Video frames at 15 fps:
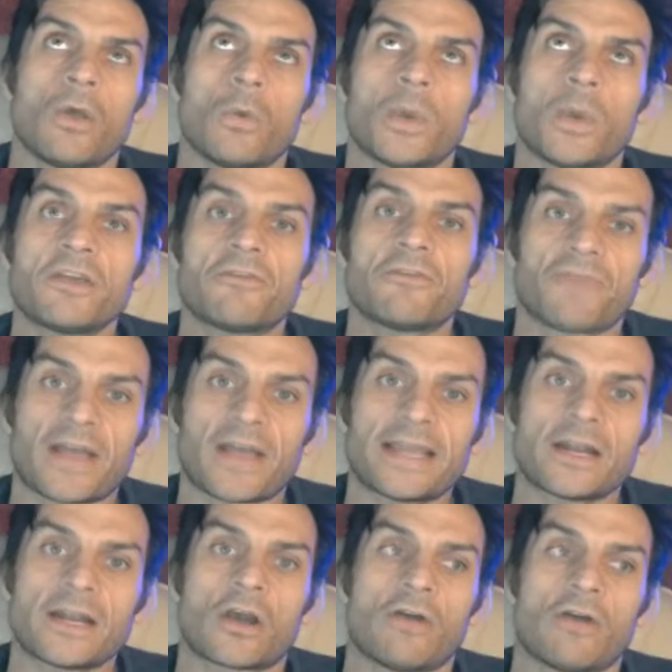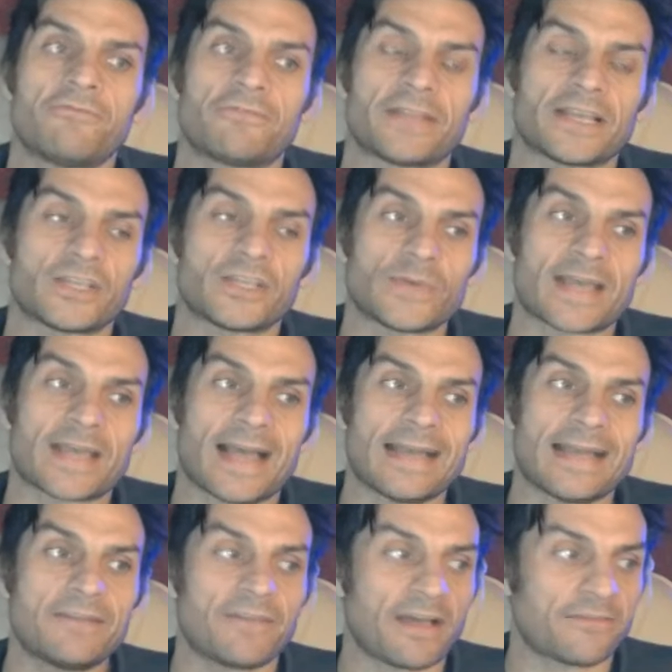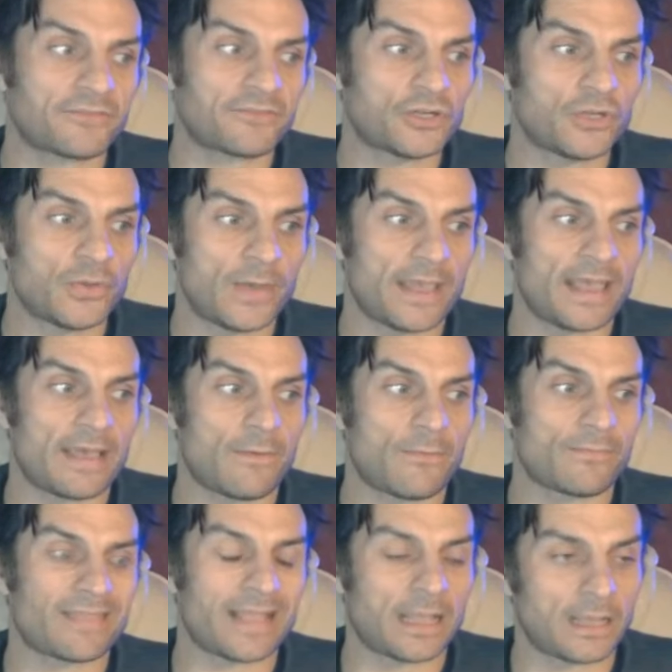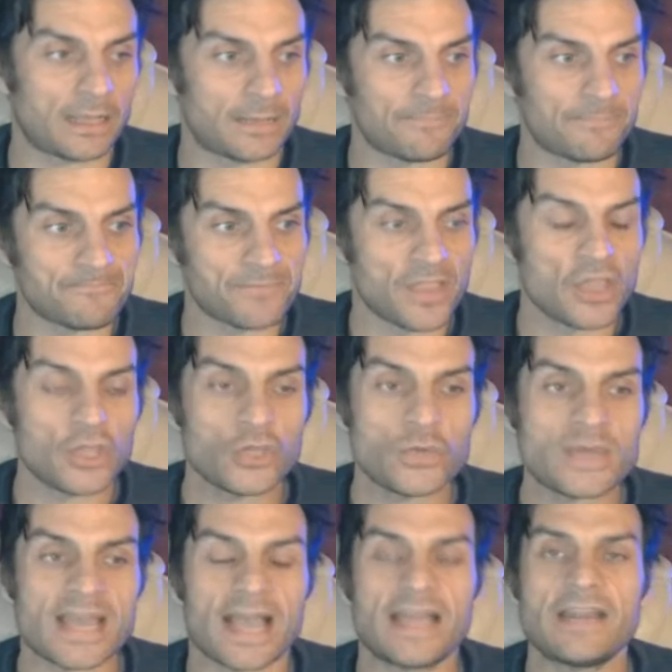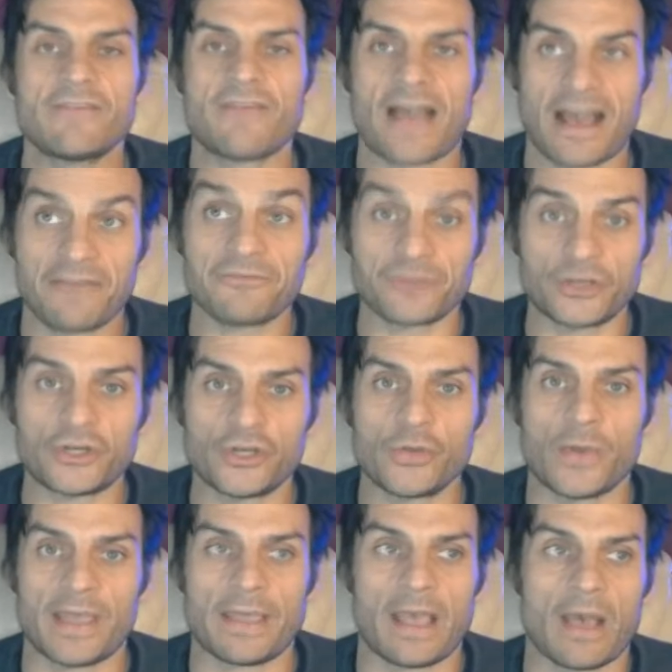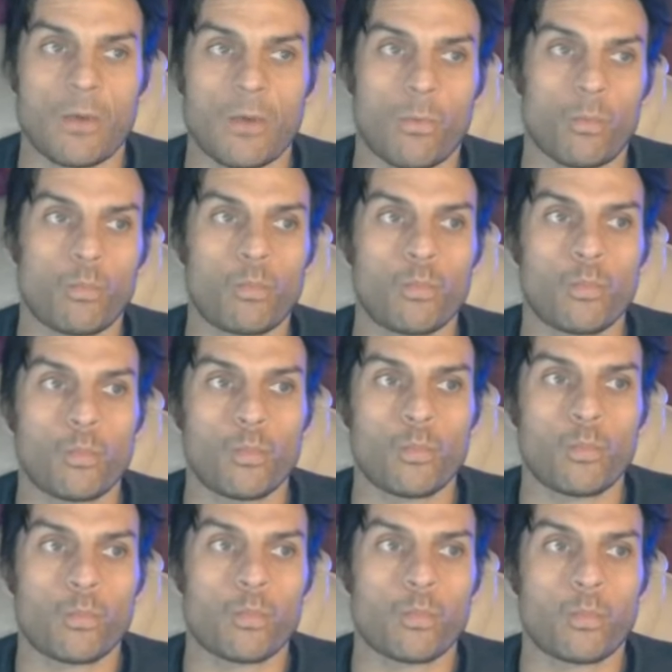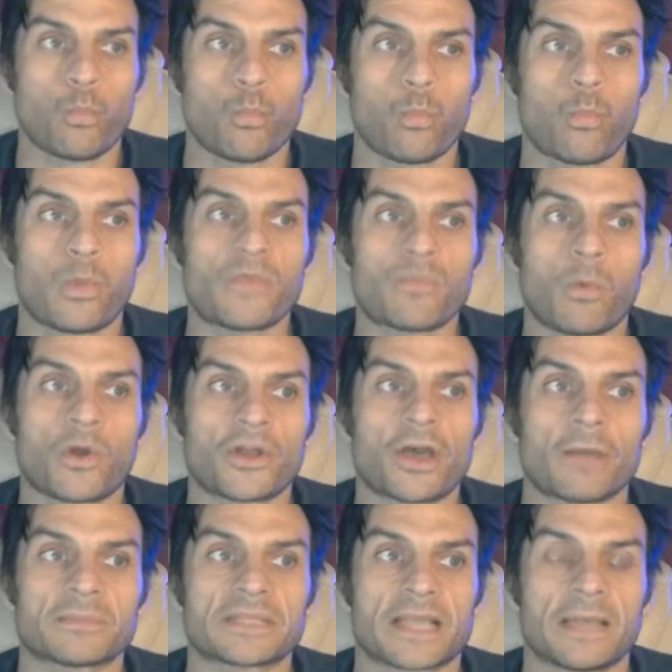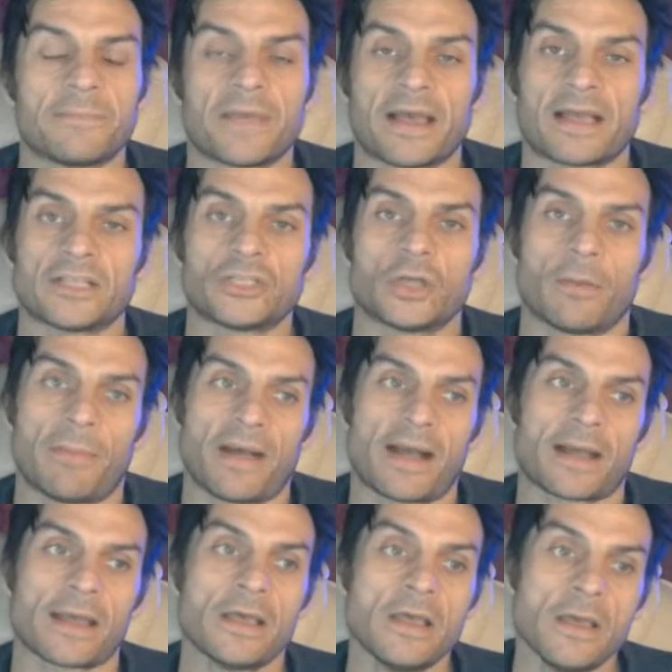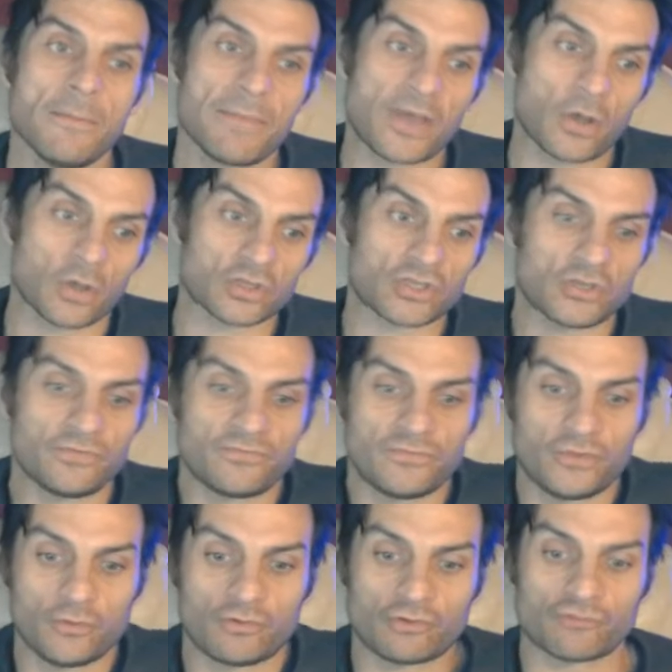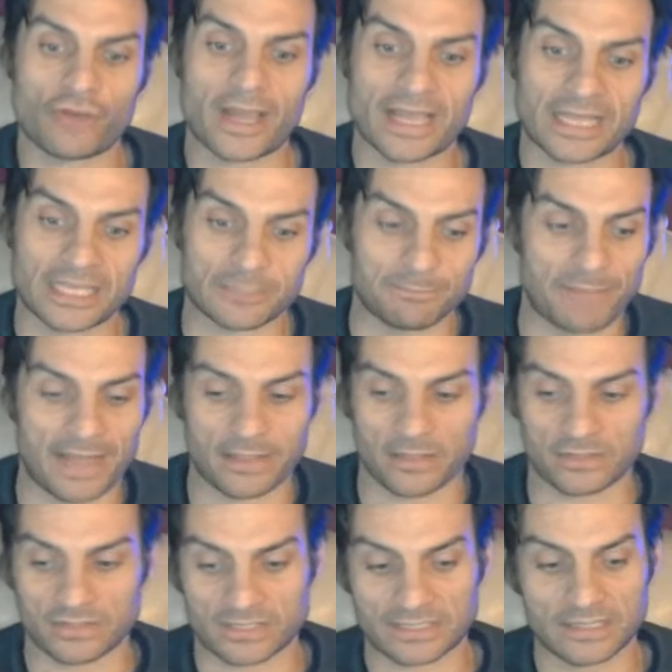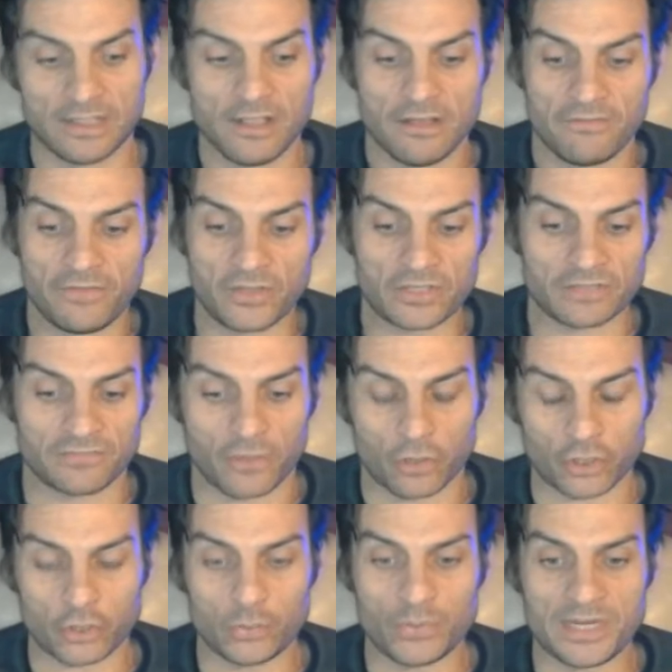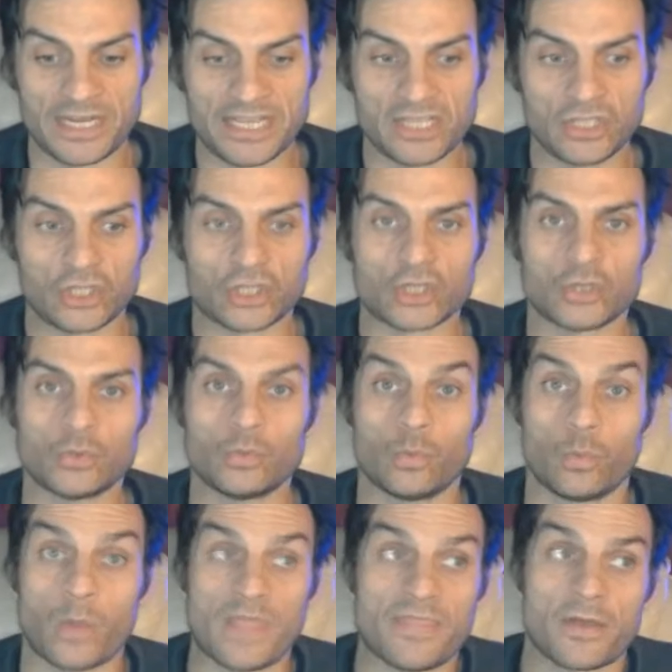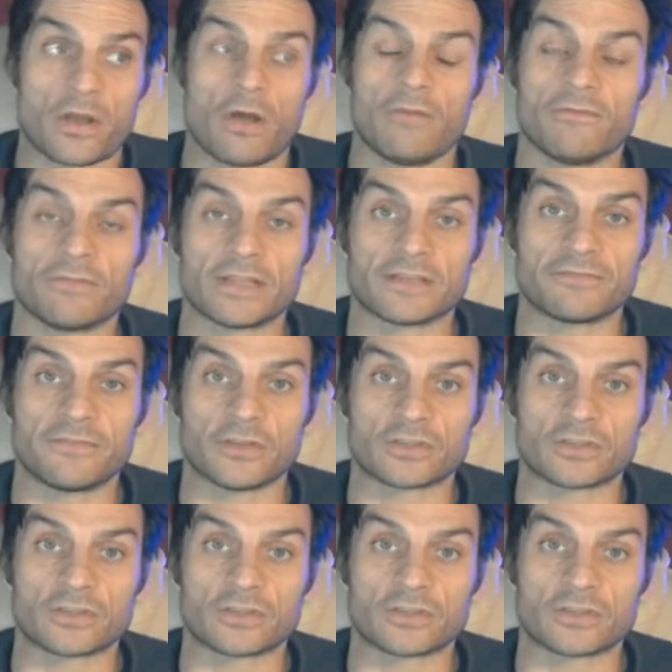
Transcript: when you're fighting a conflict, you kind of have to do it. You kind of have to do it with one arm tied behind your back, because you strike this balance. First of all, you need to win the conflict.